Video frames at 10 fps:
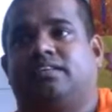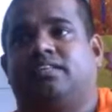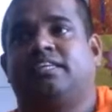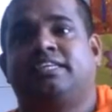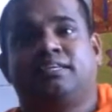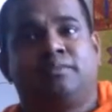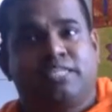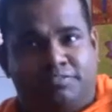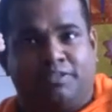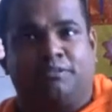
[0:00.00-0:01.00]
Ditti
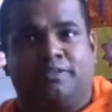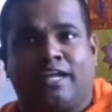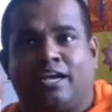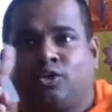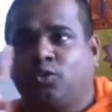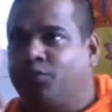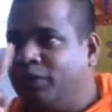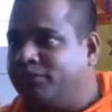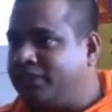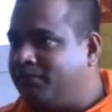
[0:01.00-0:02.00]
means view. There are two
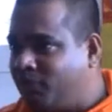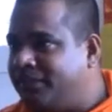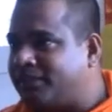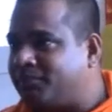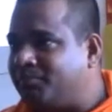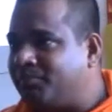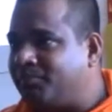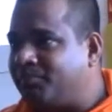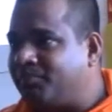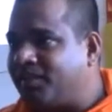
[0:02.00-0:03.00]
views in Buddhism.
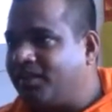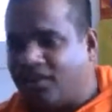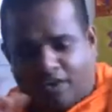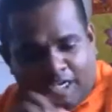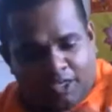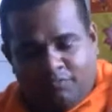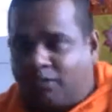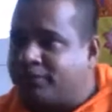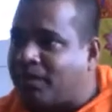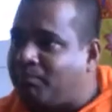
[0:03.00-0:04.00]
Right
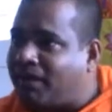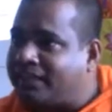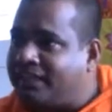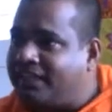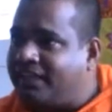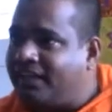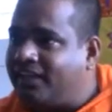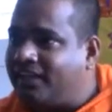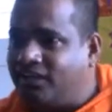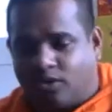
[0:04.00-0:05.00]
view, Samma
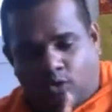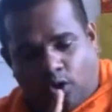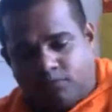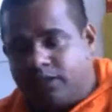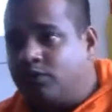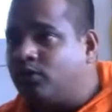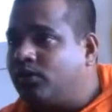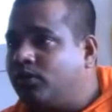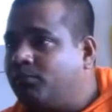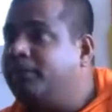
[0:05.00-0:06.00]
Ditti. Wrong view,
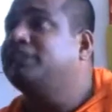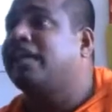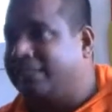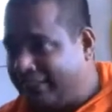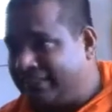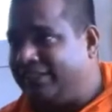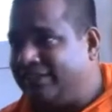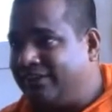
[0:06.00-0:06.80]
Miccha Ditti.